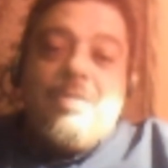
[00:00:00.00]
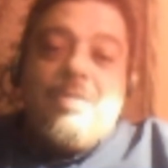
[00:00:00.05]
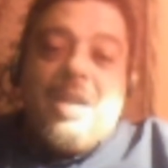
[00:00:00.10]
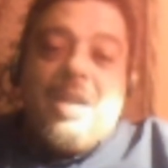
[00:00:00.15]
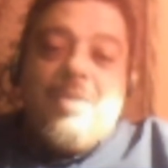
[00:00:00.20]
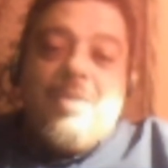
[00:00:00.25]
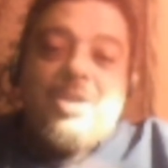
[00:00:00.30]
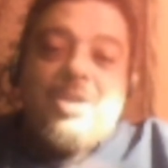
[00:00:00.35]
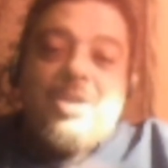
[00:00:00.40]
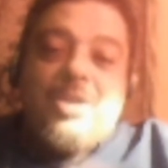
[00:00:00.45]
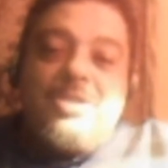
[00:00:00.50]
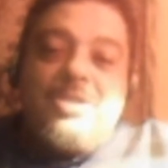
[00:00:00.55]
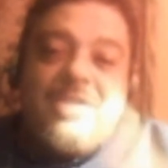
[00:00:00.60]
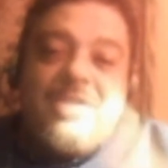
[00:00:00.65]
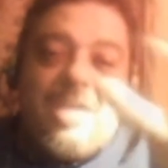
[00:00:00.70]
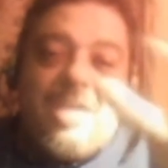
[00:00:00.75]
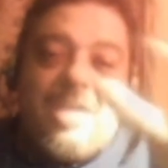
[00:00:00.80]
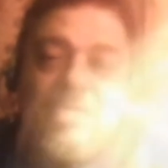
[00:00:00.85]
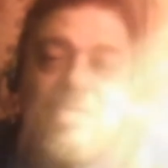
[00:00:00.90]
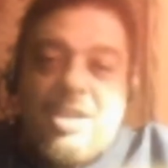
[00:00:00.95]
And once you
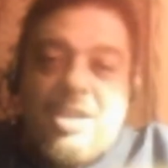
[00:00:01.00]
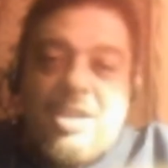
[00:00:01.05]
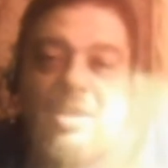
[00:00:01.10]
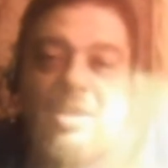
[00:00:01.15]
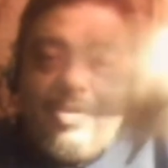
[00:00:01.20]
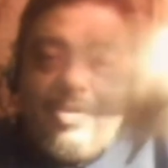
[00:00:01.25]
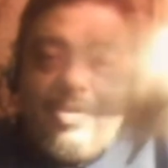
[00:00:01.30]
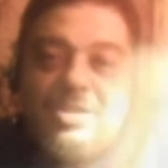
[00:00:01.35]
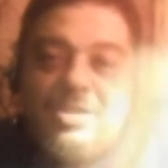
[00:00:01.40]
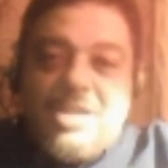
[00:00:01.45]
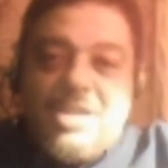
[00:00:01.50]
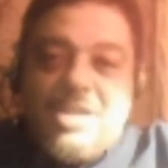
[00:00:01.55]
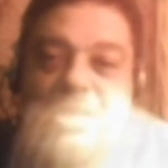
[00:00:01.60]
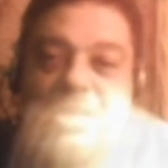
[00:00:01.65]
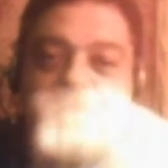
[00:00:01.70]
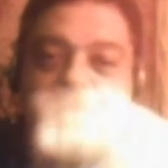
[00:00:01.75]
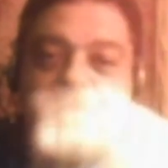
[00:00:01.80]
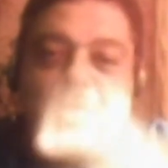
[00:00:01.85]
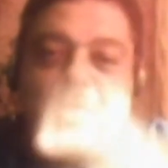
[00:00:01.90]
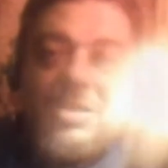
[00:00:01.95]
downregulate those
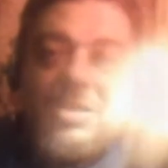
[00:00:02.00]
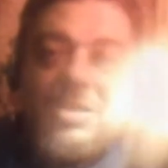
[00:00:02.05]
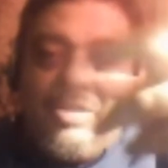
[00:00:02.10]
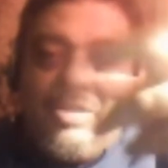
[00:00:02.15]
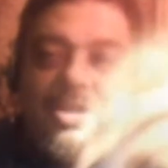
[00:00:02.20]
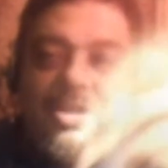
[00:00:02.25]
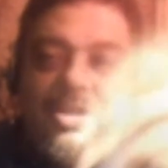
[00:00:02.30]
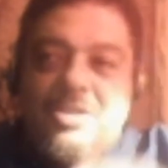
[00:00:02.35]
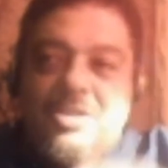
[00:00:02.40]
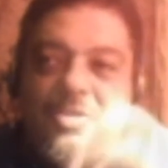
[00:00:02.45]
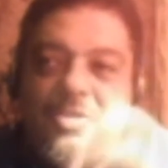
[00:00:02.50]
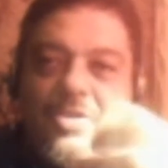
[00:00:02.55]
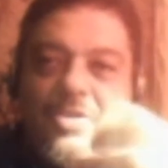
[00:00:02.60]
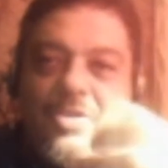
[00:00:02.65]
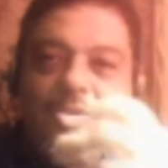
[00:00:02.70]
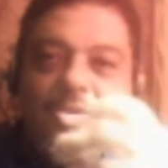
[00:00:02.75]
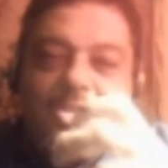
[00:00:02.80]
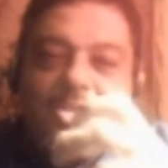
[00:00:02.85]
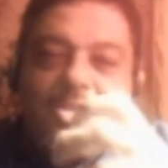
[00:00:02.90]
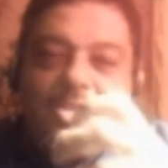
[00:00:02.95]
taste buds, you get sort of
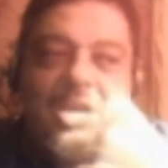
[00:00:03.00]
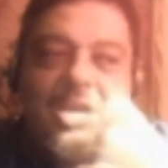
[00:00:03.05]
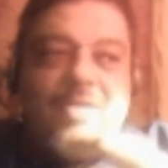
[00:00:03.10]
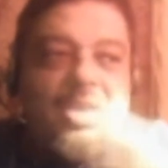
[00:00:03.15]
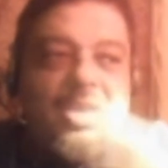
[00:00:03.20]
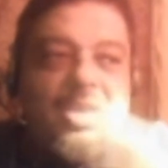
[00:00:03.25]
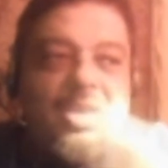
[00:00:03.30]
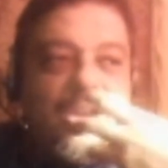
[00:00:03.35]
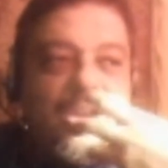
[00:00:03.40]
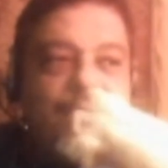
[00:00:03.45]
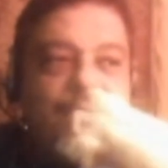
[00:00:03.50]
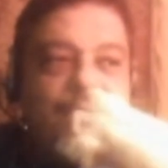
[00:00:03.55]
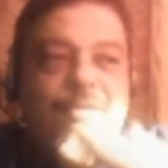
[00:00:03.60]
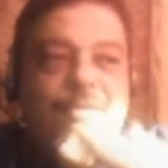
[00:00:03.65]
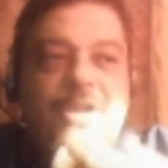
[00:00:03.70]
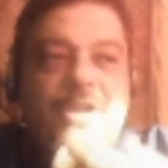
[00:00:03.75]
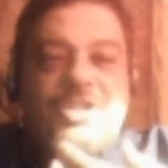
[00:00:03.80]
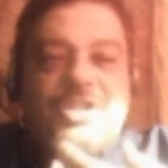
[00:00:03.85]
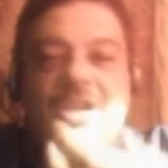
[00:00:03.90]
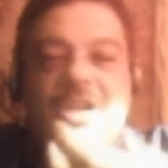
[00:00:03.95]
used to having like a
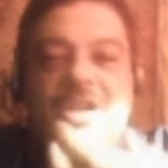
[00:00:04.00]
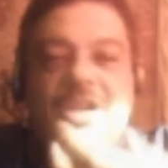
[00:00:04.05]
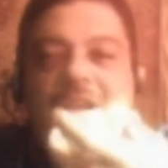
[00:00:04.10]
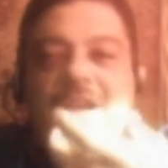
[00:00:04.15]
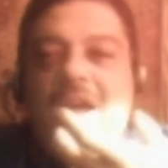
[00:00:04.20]
fresh,